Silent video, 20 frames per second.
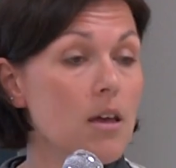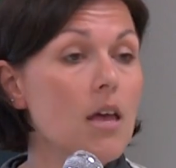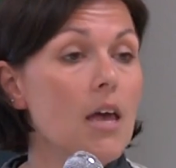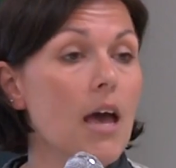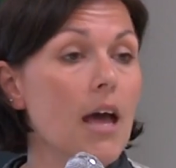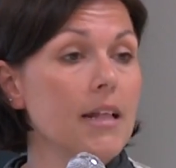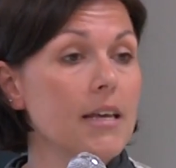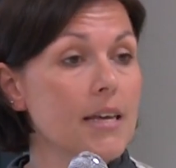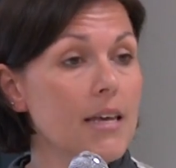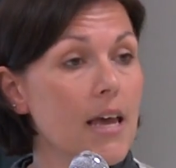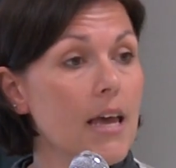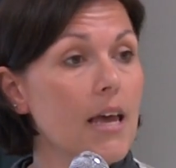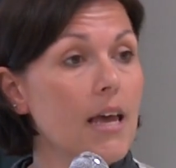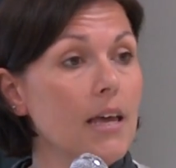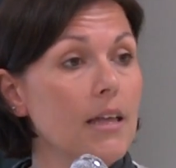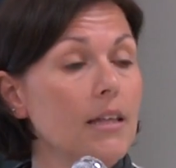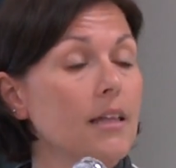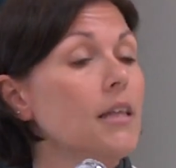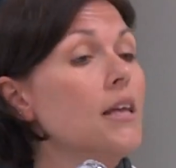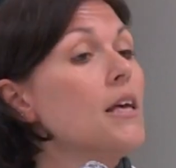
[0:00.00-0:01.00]
And
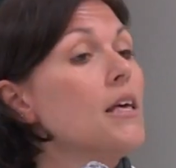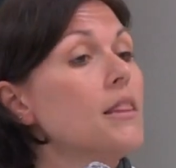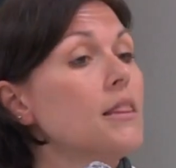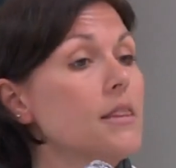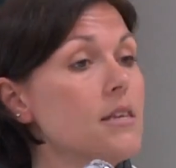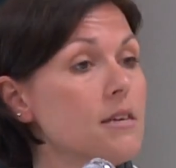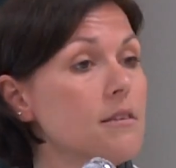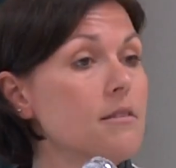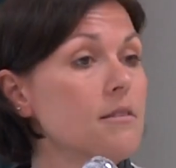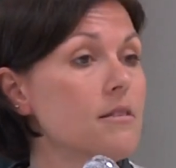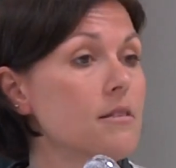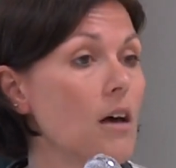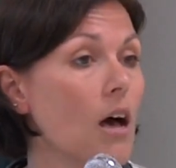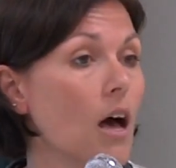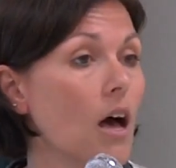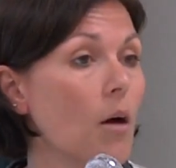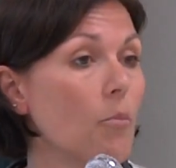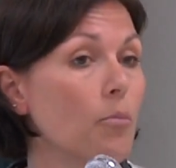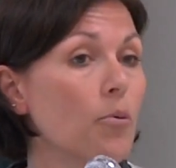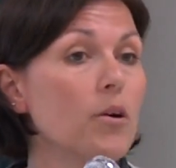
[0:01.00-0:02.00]
again, this
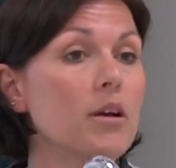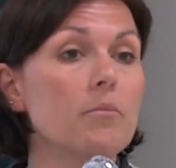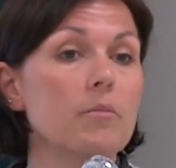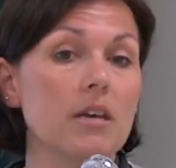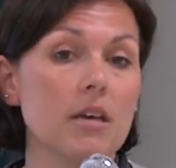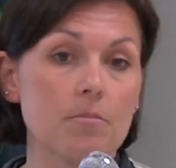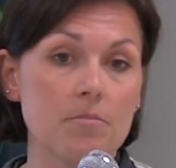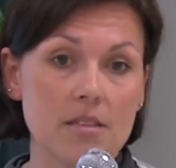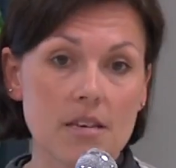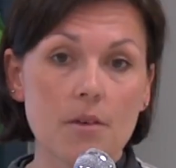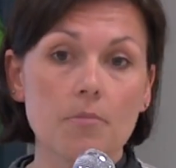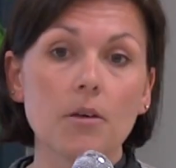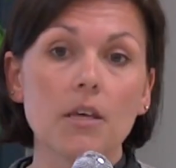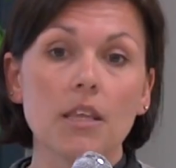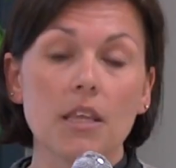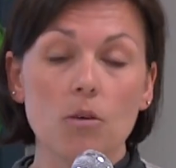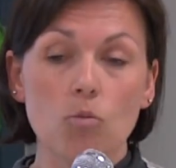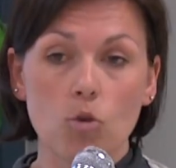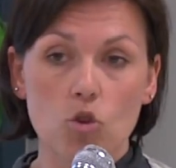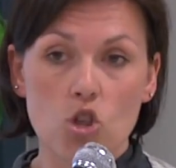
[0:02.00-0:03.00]
premium
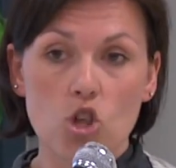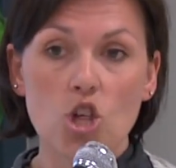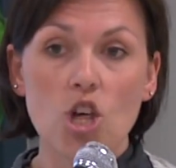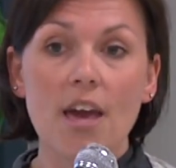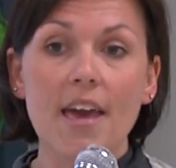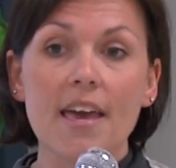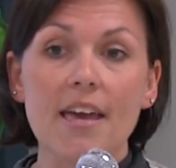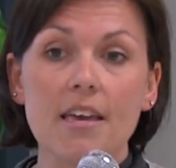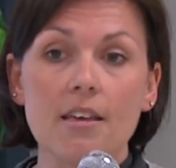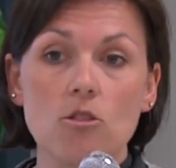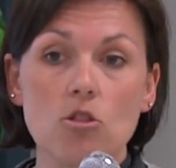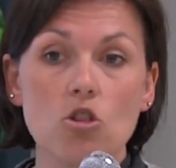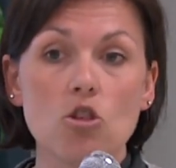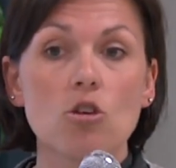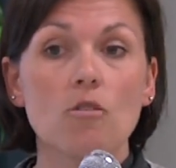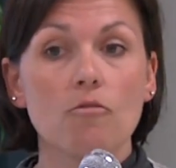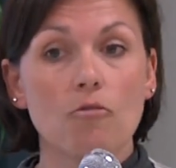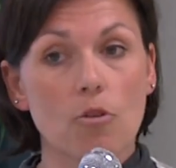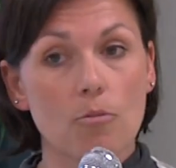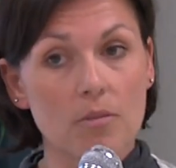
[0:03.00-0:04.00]
typically will change
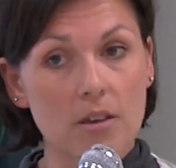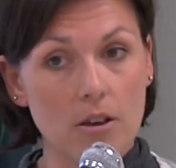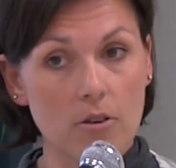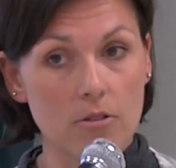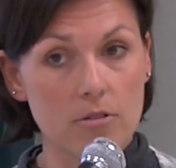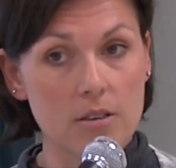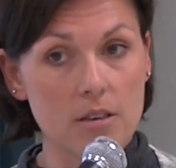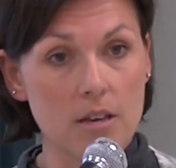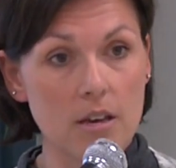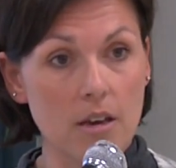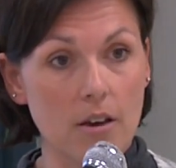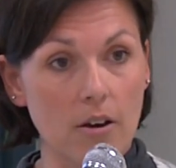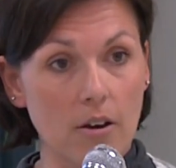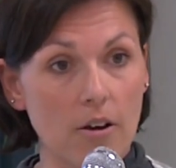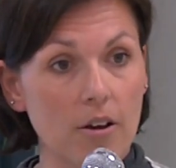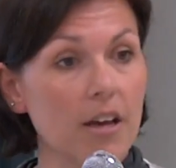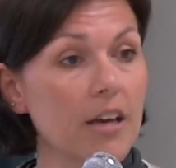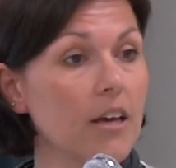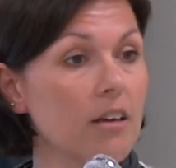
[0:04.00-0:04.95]
from year to year.